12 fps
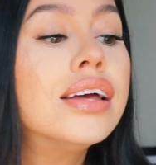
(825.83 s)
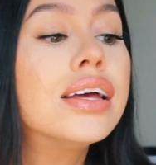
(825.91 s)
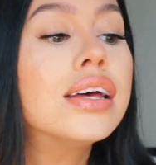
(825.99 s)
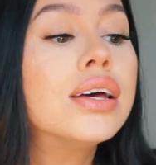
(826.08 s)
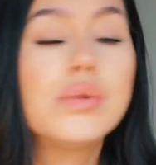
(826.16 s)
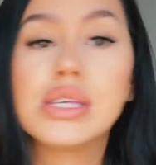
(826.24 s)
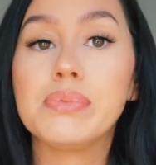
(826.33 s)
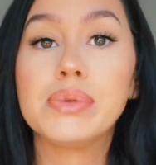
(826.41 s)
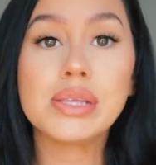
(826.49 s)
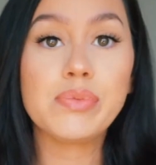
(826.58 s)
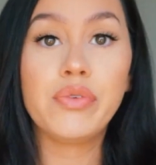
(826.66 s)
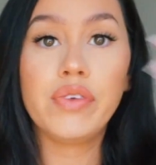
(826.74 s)
Oh, someone's
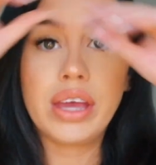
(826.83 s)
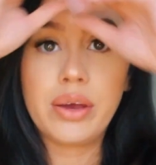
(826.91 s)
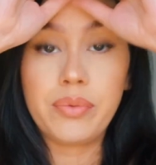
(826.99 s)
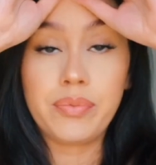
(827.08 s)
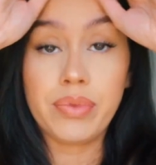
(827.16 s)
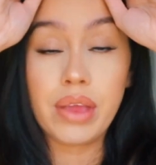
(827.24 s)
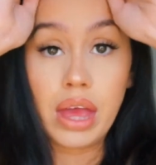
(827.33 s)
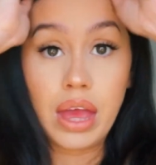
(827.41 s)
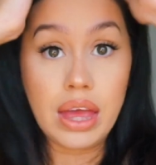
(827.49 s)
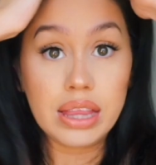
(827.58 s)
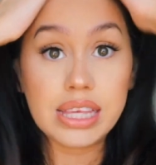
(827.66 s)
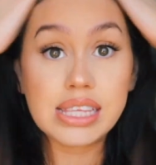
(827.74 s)
moving out.
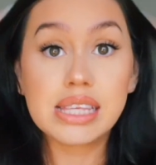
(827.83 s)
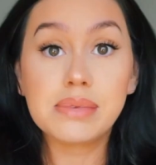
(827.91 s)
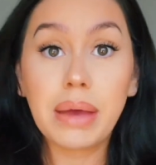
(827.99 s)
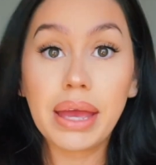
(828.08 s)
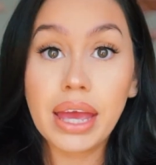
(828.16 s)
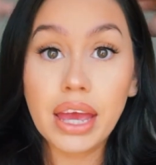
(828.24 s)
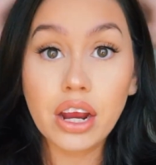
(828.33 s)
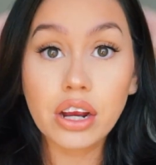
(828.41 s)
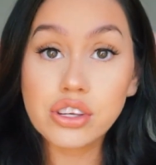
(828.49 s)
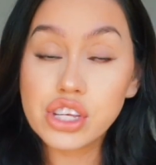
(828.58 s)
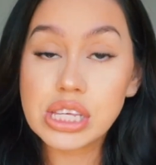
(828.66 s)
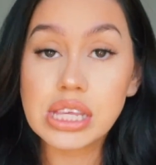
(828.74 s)
This is my hair
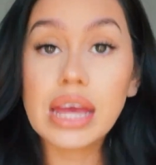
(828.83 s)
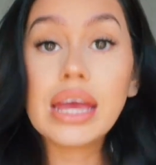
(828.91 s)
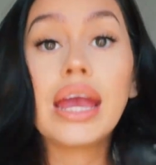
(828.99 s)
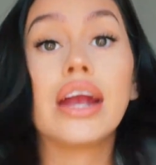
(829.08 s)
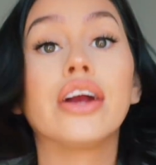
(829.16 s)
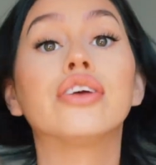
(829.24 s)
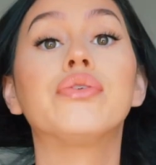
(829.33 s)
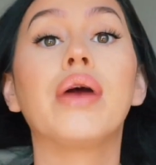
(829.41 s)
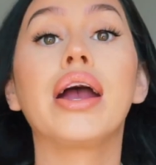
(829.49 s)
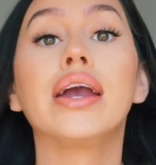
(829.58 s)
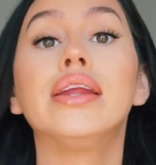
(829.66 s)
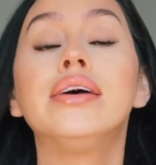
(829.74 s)
just like air
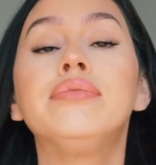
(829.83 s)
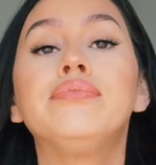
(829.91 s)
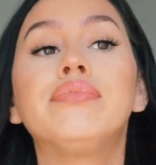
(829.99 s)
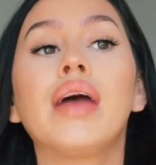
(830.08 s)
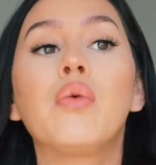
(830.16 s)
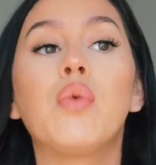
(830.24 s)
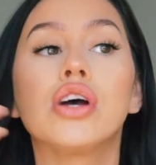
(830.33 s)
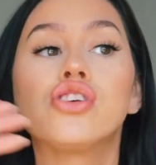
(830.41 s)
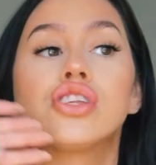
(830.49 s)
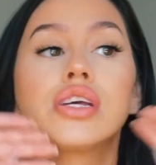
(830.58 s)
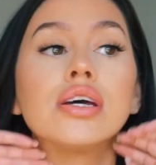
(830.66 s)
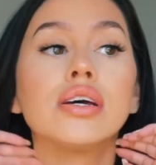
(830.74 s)
dried. I
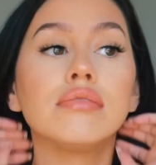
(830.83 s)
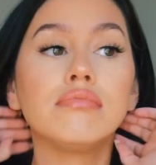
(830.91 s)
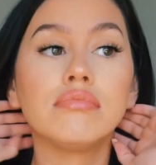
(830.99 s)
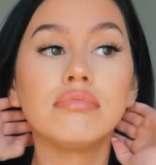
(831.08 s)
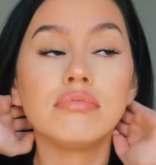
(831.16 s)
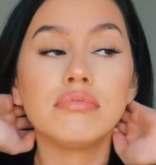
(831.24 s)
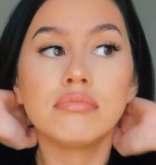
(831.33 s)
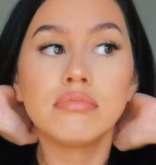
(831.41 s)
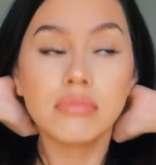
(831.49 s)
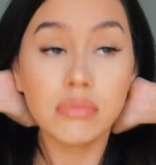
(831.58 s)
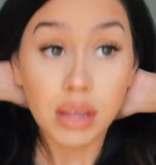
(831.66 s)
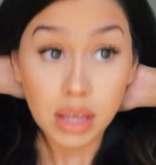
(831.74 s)
washed it
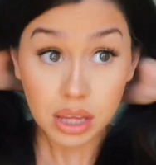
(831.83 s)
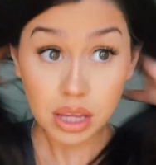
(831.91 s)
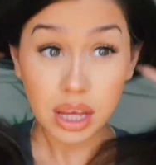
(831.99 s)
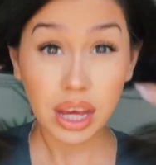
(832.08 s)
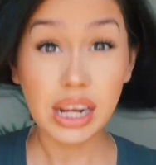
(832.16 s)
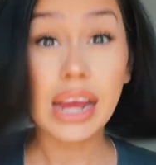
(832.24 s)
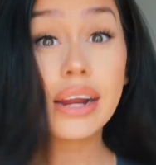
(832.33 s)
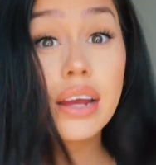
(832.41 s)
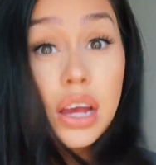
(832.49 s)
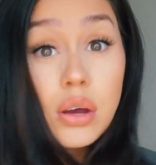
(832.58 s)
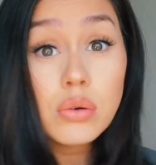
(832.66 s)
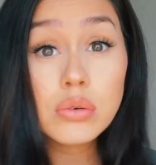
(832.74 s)
a night
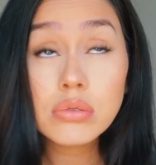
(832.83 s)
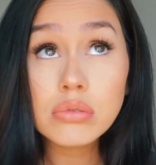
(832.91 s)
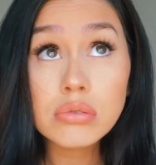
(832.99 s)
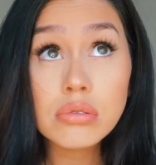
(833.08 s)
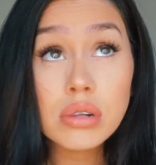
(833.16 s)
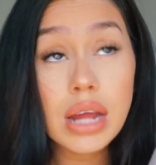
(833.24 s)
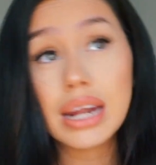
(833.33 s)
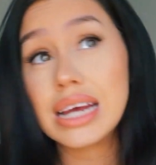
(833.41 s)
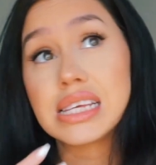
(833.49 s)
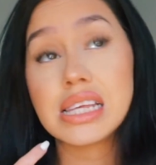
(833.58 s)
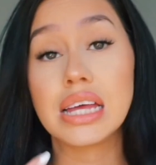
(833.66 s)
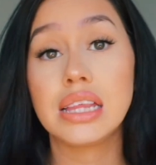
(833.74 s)
ago. Not last
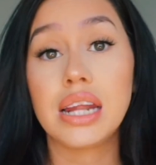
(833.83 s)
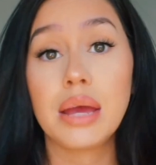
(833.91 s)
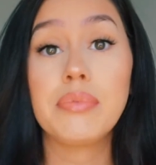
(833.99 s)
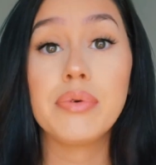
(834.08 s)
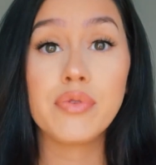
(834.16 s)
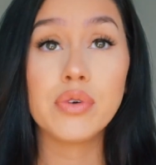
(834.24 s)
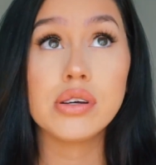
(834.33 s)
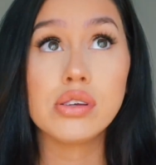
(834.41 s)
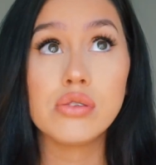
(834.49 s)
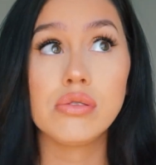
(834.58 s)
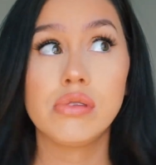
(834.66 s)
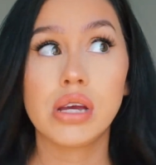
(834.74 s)
night, the night before, so
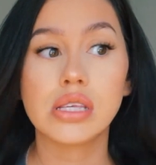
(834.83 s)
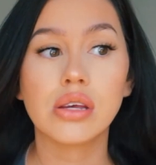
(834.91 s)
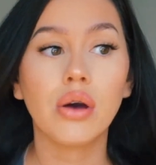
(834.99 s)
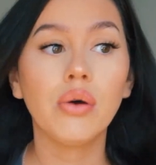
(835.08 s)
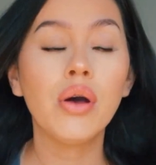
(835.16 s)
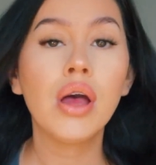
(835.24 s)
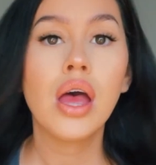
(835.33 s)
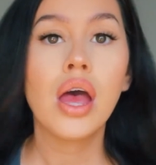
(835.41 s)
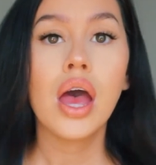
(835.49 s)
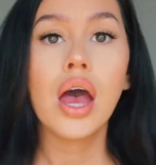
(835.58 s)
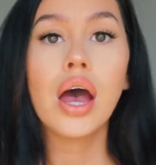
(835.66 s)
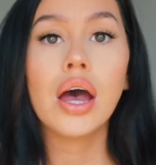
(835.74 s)
2 days ago.
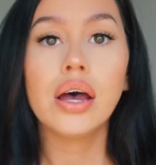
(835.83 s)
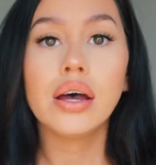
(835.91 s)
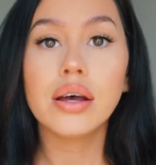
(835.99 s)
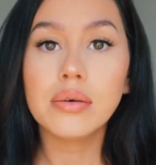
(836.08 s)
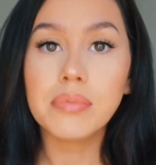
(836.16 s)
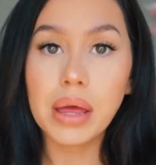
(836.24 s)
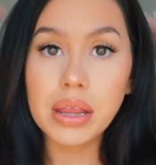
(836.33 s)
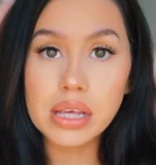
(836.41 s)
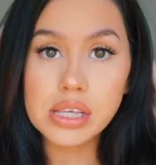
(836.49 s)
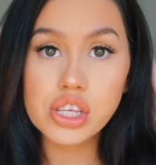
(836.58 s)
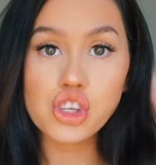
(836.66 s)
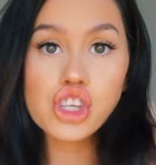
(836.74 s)
And this
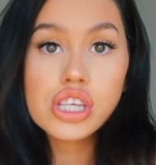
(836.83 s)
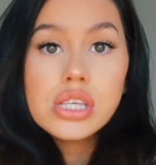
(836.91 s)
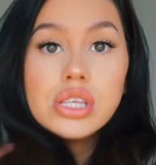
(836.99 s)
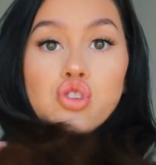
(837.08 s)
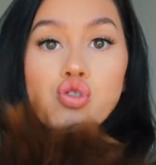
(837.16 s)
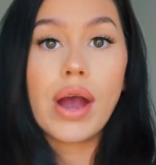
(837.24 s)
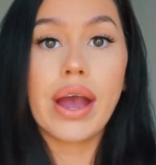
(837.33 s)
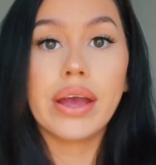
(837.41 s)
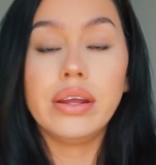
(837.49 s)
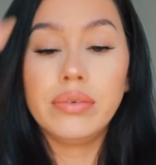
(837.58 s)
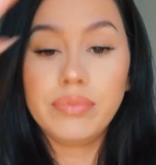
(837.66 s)
is just dried.